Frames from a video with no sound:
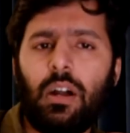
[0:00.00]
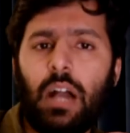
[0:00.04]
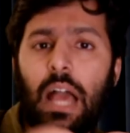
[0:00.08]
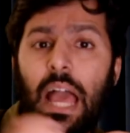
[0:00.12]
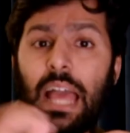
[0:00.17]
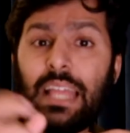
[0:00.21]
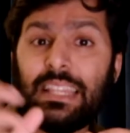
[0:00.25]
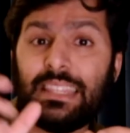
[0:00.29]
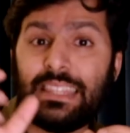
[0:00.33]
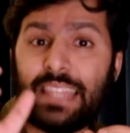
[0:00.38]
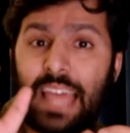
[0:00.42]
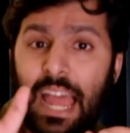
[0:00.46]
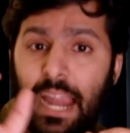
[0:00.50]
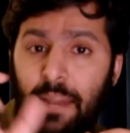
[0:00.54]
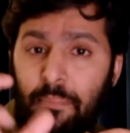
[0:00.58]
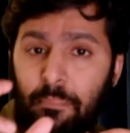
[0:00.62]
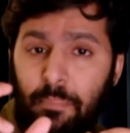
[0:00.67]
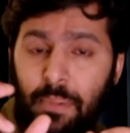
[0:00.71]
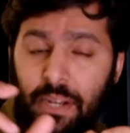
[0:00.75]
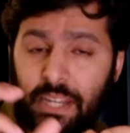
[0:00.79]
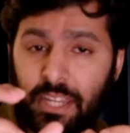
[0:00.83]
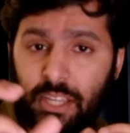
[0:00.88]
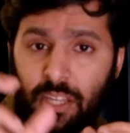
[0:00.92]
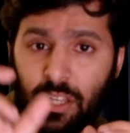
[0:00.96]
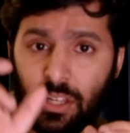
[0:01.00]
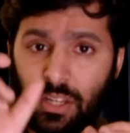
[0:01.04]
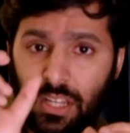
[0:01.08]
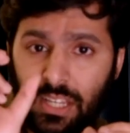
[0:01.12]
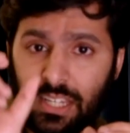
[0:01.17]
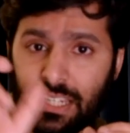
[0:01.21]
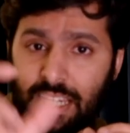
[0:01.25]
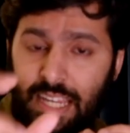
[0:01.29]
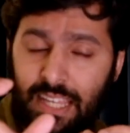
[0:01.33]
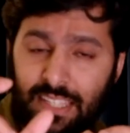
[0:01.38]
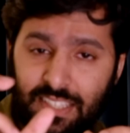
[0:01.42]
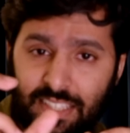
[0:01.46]
and that
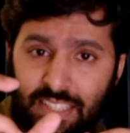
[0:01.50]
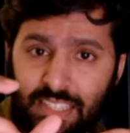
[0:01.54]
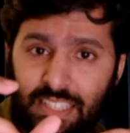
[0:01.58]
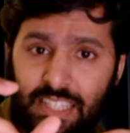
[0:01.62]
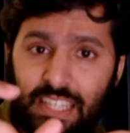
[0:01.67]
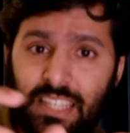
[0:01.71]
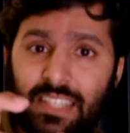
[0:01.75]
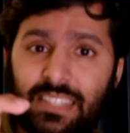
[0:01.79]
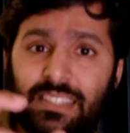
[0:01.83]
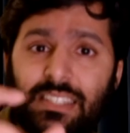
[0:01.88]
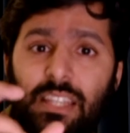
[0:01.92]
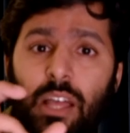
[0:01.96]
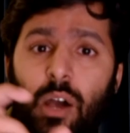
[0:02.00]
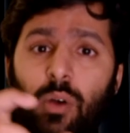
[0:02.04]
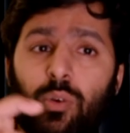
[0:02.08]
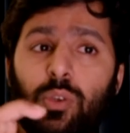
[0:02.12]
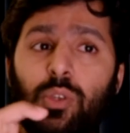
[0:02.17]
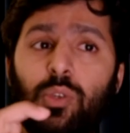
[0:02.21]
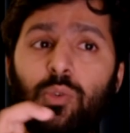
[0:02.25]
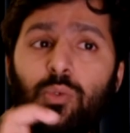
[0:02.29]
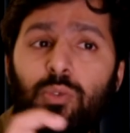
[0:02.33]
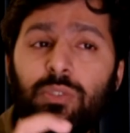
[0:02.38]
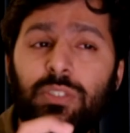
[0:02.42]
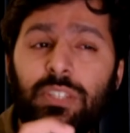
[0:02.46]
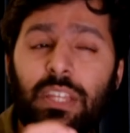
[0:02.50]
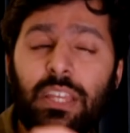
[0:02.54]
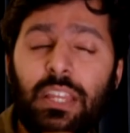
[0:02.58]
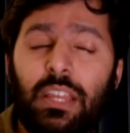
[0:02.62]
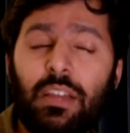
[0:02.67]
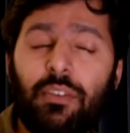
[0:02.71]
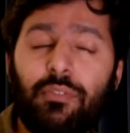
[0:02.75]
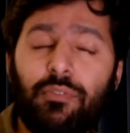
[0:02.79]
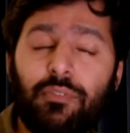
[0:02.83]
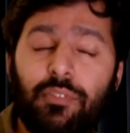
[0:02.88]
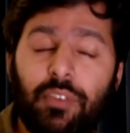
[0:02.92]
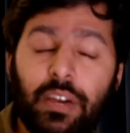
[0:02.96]
particular resin is now used in
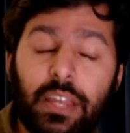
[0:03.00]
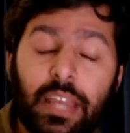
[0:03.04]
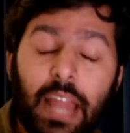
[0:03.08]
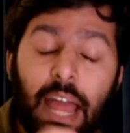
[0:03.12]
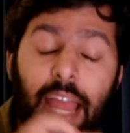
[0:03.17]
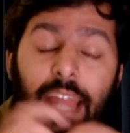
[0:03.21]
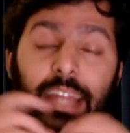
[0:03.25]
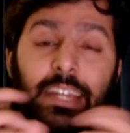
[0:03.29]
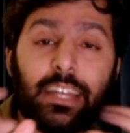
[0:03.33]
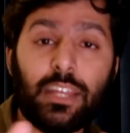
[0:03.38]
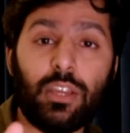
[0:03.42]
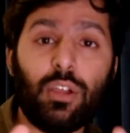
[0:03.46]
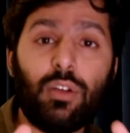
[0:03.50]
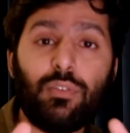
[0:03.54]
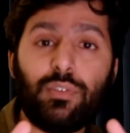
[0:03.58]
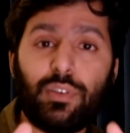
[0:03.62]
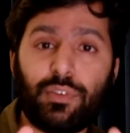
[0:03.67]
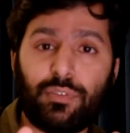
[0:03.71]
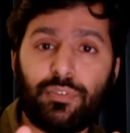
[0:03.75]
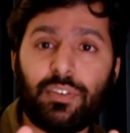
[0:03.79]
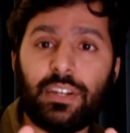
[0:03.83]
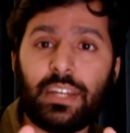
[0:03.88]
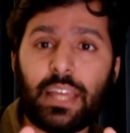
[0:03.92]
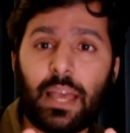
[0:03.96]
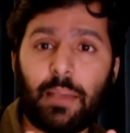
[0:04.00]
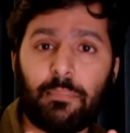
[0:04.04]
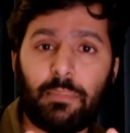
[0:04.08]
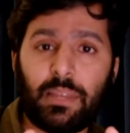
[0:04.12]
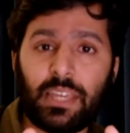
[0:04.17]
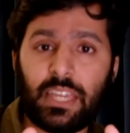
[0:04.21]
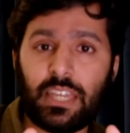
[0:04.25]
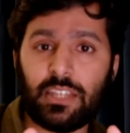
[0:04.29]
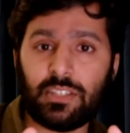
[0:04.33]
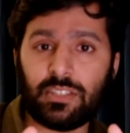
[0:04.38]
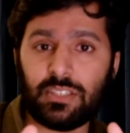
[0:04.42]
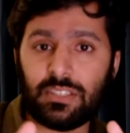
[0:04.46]
a variety of different
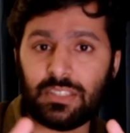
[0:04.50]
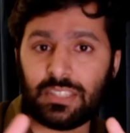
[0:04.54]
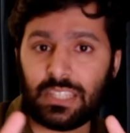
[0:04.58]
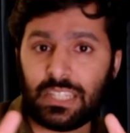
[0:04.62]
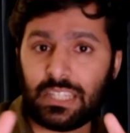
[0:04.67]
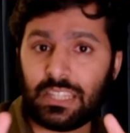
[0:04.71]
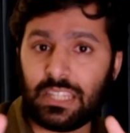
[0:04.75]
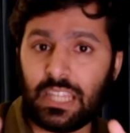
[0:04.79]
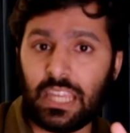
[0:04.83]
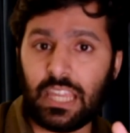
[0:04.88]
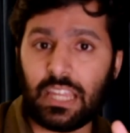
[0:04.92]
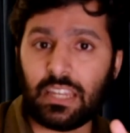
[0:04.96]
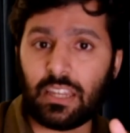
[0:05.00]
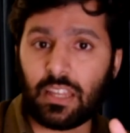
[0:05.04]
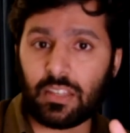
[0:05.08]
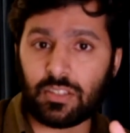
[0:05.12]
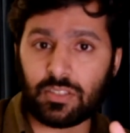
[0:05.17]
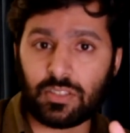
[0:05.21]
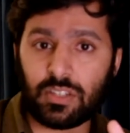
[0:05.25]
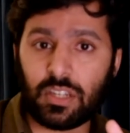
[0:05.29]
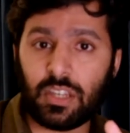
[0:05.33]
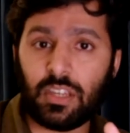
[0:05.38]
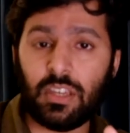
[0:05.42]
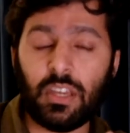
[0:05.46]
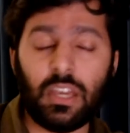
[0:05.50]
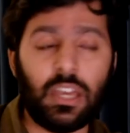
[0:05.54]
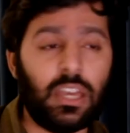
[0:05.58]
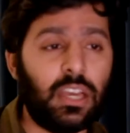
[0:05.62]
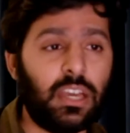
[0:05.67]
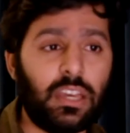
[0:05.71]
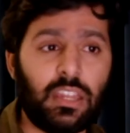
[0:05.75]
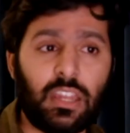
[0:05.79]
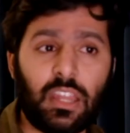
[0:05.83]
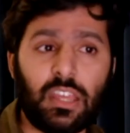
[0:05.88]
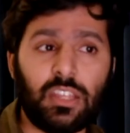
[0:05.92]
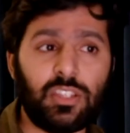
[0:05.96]
applications in the industry,
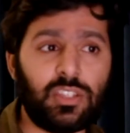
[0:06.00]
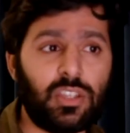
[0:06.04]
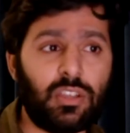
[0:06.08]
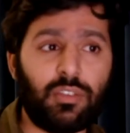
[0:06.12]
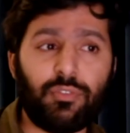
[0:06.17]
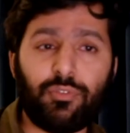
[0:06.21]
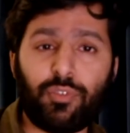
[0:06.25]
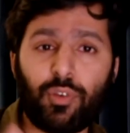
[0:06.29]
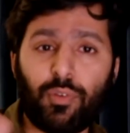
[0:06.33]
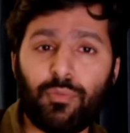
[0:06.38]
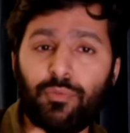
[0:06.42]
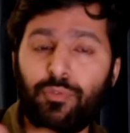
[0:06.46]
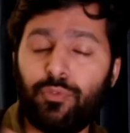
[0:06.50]
ranging from